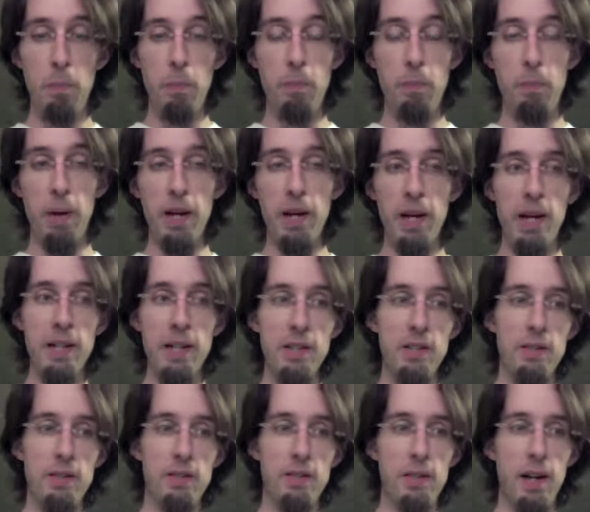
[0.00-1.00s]
but I
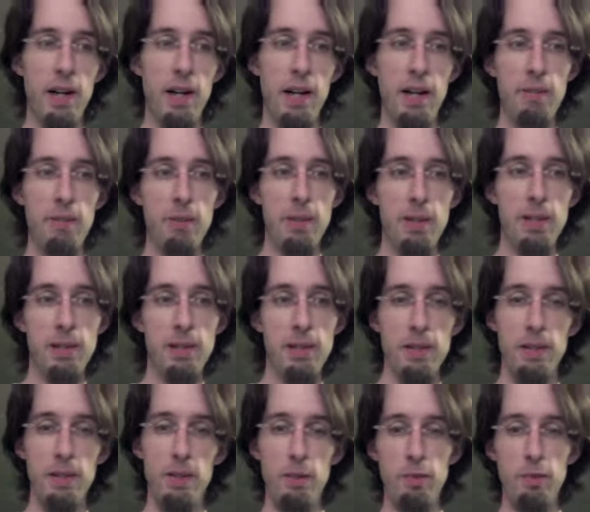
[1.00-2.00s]
just kind of wanted to
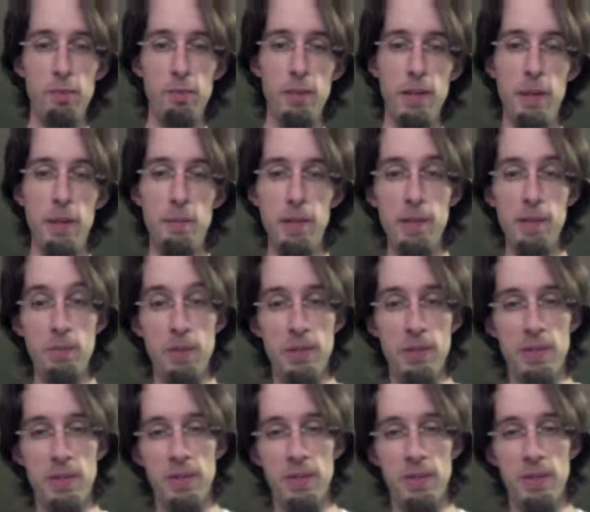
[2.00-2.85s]
learn from a Japanese person.